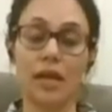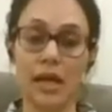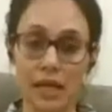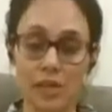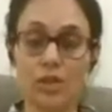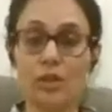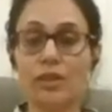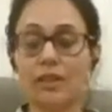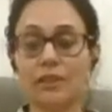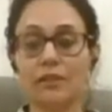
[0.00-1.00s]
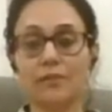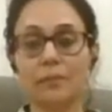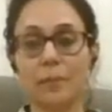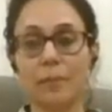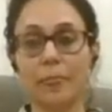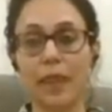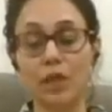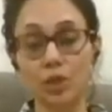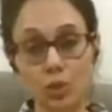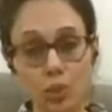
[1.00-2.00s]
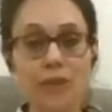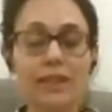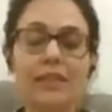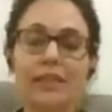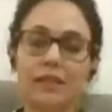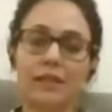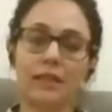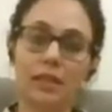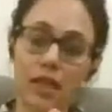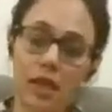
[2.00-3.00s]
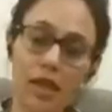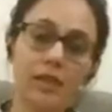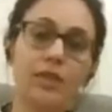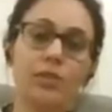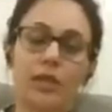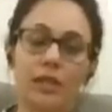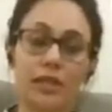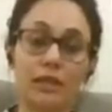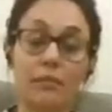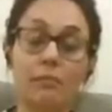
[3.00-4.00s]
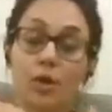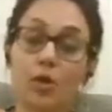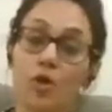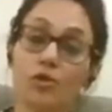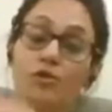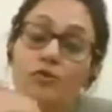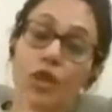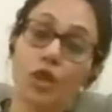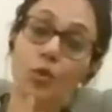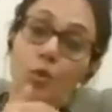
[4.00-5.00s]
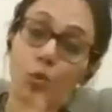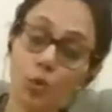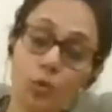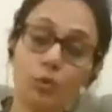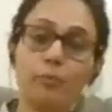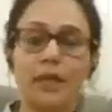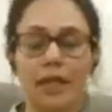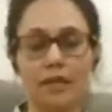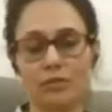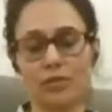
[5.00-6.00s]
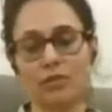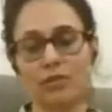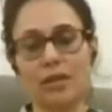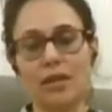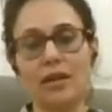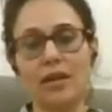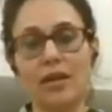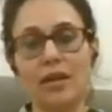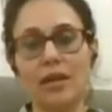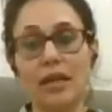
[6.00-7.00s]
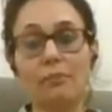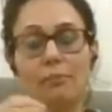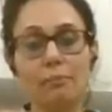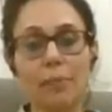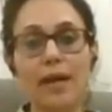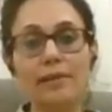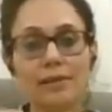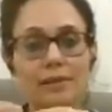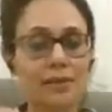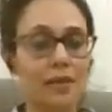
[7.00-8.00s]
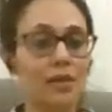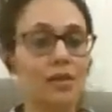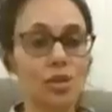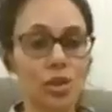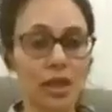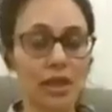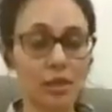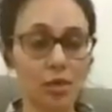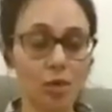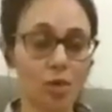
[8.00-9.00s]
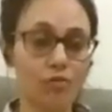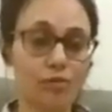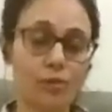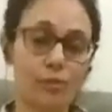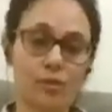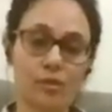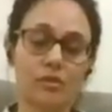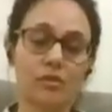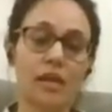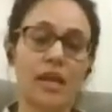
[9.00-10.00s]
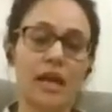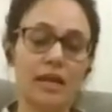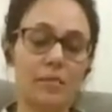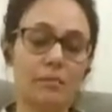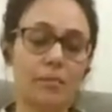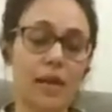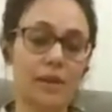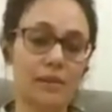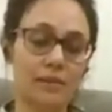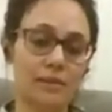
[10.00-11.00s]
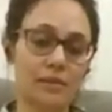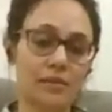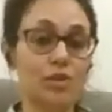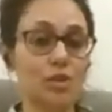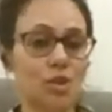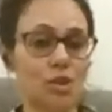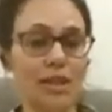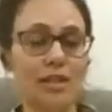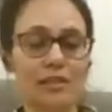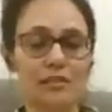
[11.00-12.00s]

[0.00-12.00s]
actually knowingly, unknowingly, because of their own behavior, impacts the inner child of a person and impacts the child